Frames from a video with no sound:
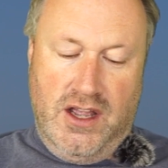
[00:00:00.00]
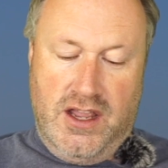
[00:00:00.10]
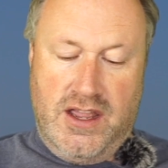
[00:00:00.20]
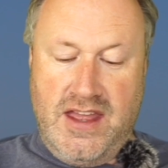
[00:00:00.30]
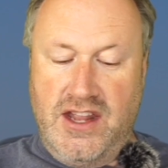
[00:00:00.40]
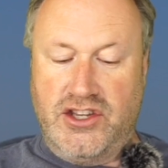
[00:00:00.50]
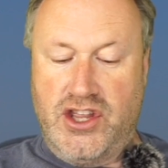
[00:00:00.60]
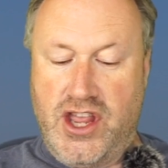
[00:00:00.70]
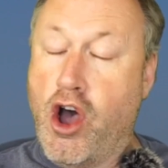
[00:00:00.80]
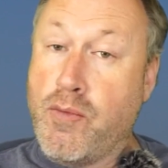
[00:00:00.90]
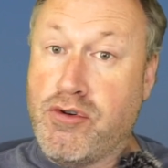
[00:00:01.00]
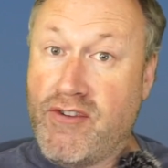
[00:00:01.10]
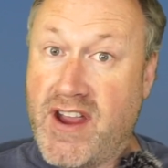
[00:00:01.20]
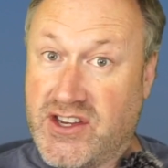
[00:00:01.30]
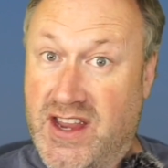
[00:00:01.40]
You're then into the
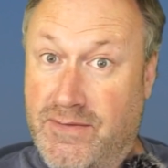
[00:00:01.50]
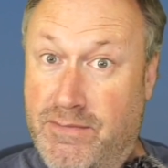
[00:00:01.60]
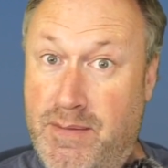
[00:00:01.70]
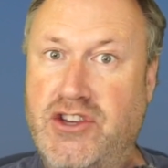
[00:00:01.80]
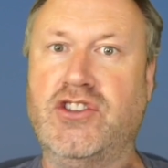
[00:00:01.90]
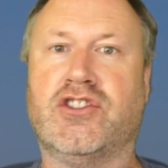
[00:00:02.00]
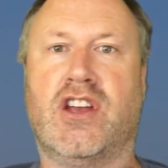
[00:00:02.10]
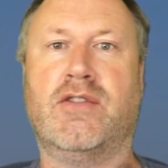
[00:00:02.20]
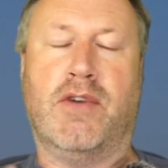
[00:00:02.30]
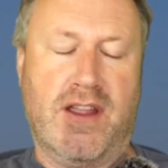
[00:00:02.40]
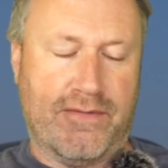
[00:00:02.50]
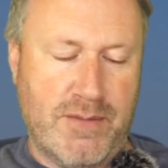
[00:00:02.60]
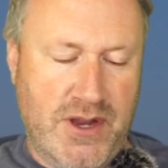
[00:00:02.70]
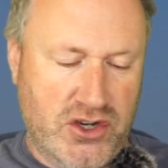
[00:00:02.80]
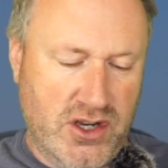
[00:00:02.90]
operator information, so my
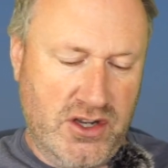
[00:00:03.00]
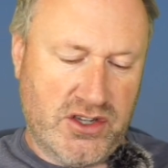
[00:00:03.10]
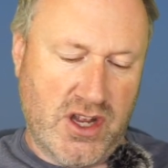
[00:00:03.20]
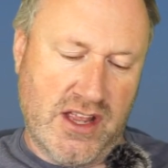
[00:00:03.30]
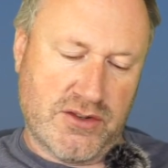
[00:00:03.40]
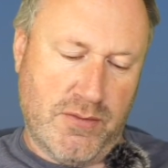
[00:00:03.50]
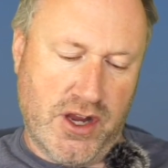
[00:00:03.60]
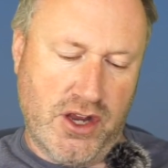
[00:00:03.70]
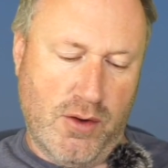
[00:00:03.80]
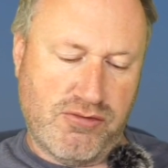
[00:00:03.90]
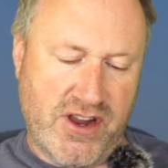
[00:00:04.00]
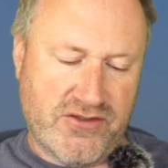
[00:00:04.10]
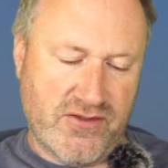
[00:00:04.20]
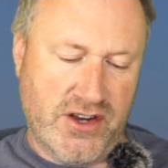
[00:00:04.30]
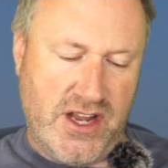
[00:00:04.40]
information, so that's my
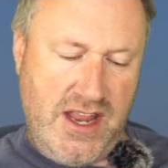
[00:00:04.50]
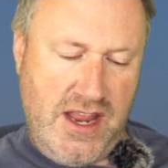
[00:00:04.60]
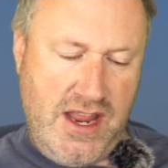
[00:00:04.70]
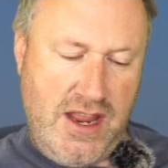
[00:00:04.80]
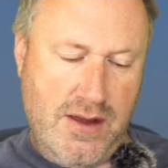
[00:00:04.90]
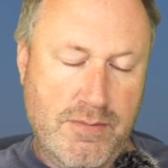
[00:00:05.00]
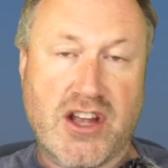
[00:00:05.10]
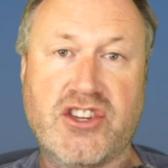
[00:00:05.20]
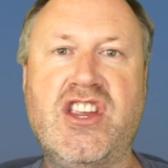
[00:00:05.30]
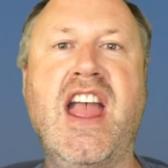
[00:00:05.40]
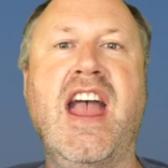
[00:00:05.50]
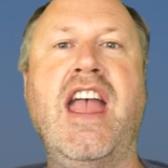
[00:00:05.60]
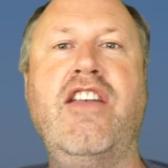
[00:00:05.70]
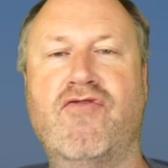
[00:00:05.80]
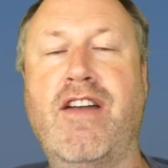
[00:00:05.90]
operator ID, my
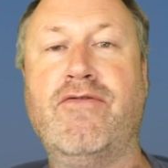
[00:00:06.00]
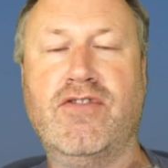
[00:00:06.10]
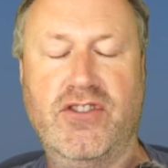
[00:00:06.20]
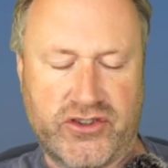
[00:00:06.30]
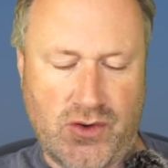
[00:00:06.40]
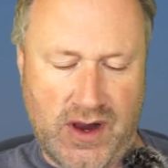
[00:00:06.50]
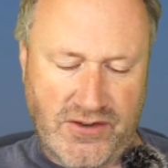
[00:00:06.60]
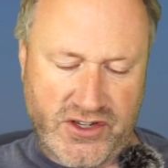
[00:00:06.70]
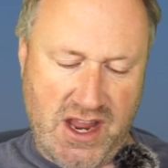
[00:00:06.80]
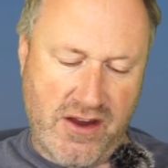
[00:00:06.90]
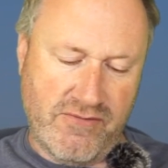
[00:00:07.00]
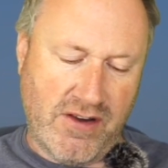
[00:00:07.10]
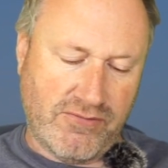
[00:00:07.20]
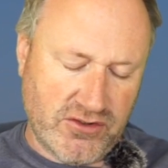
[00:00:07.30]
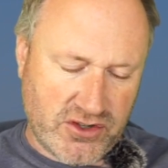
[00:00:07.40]
CAA reference, so I have a CAA
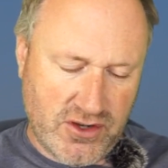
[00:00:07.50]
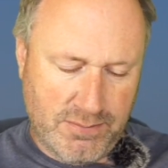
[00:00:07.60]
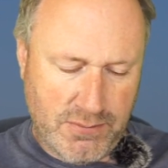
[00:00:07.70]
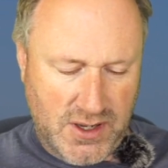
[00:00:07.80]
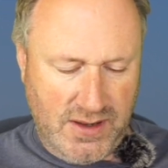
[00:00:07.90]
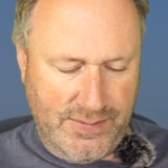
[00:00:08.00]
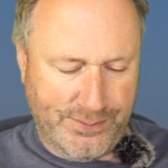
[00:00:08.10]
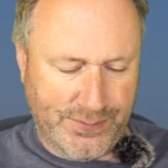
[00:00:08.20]
reference number,